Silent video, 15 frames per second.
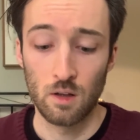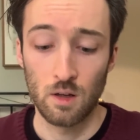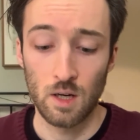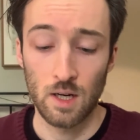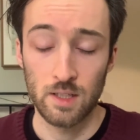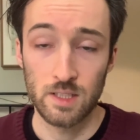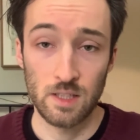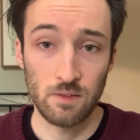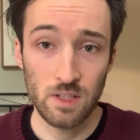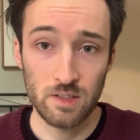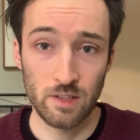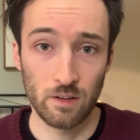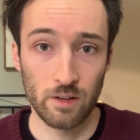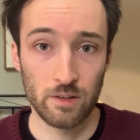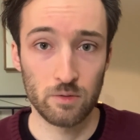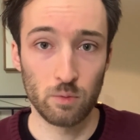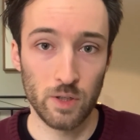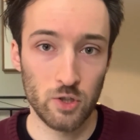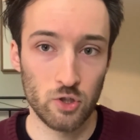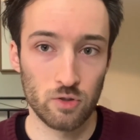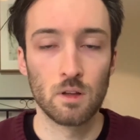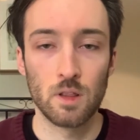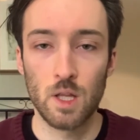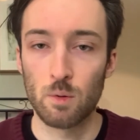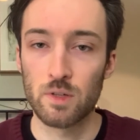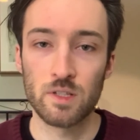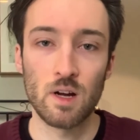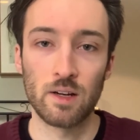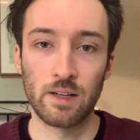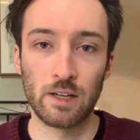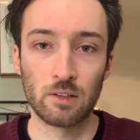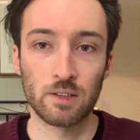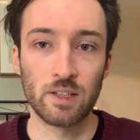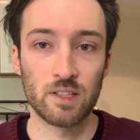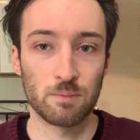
TV series, which there was not nearly